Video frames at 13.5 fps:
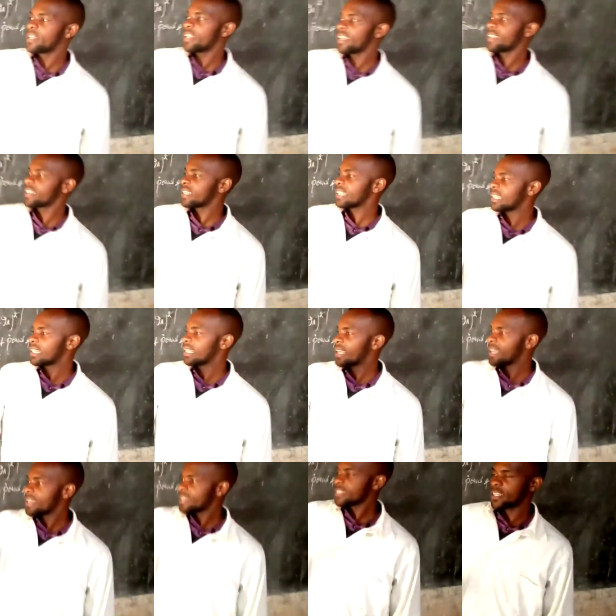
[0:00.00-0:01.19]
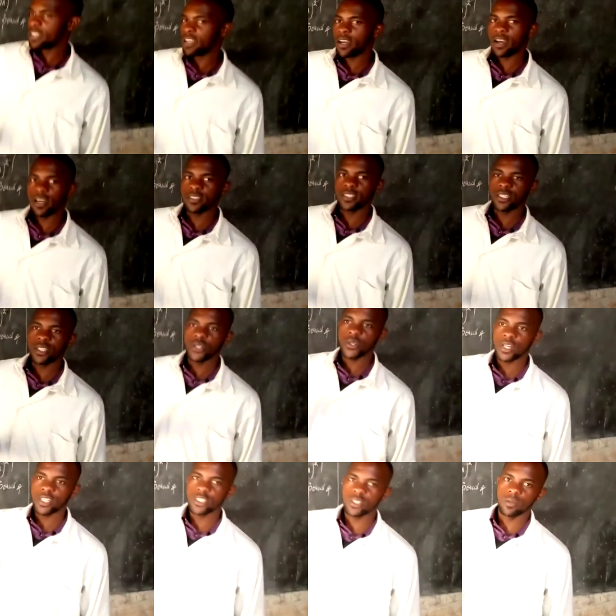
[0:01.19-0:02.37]
like, share and
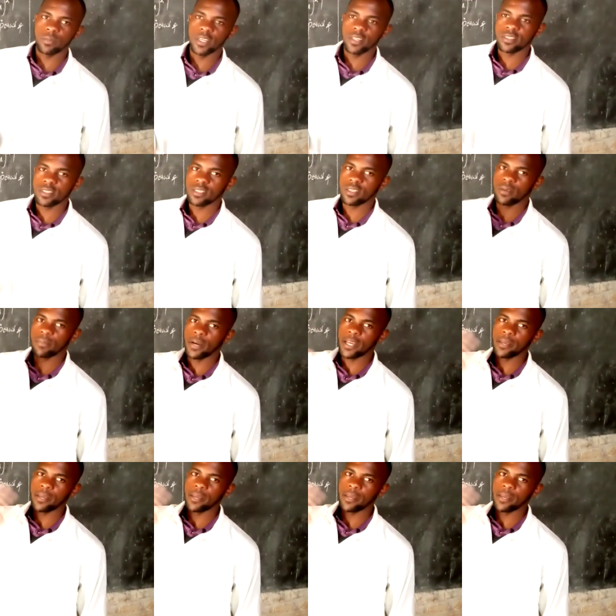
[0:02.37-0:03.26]
write comments. Bye